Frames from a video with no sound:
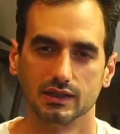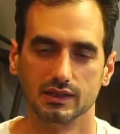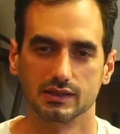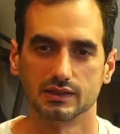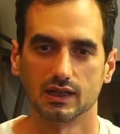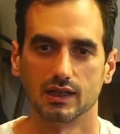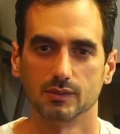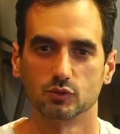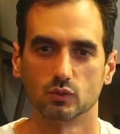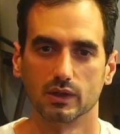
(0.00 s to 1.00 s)
in
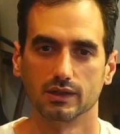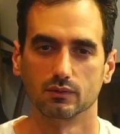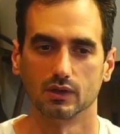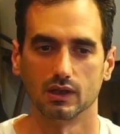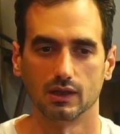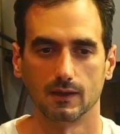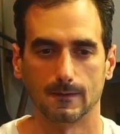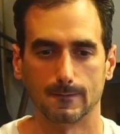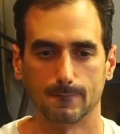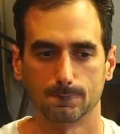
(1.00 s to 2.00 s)
times when
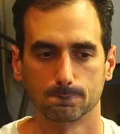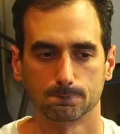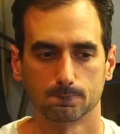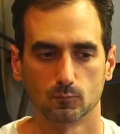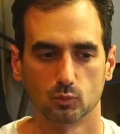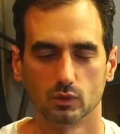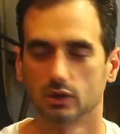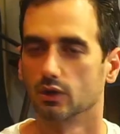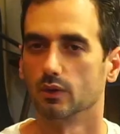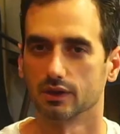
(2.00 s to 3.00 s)
we're
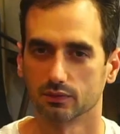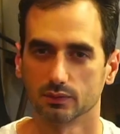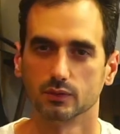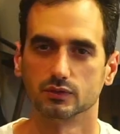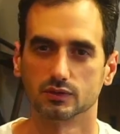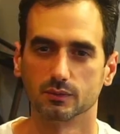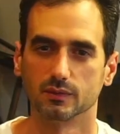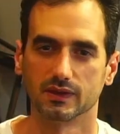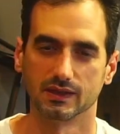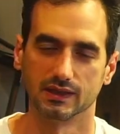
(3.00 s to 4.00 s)
going through some
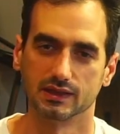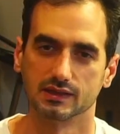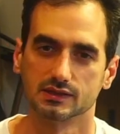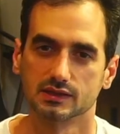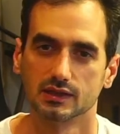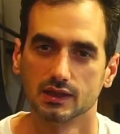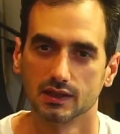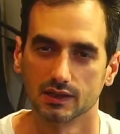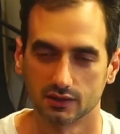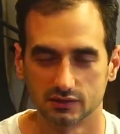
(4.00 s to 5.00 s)
things.
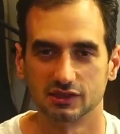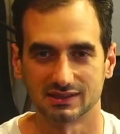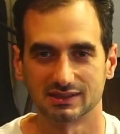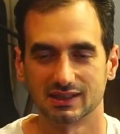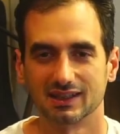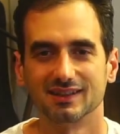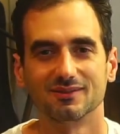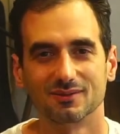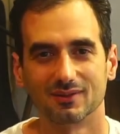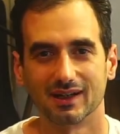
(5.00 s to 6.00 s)
Because Jesus said,
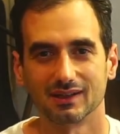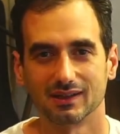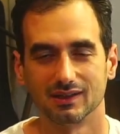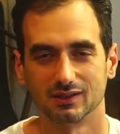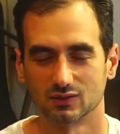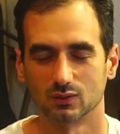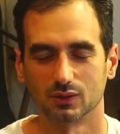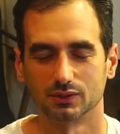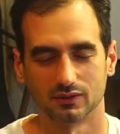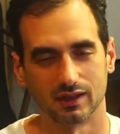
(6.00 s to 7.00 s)
right, in this
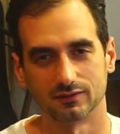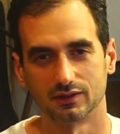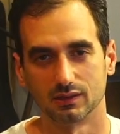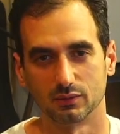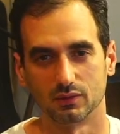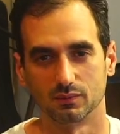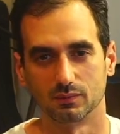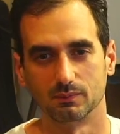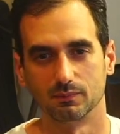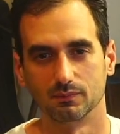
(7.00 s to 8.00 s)
world you'll have trouble,
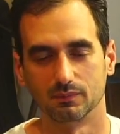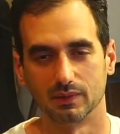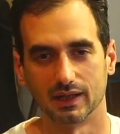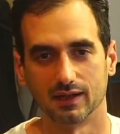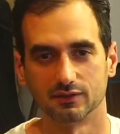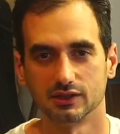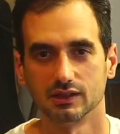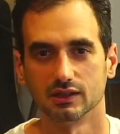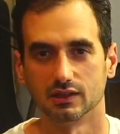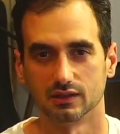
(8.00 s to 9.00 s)
but have
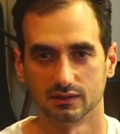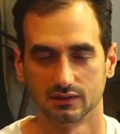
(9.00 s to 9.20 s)
cheer,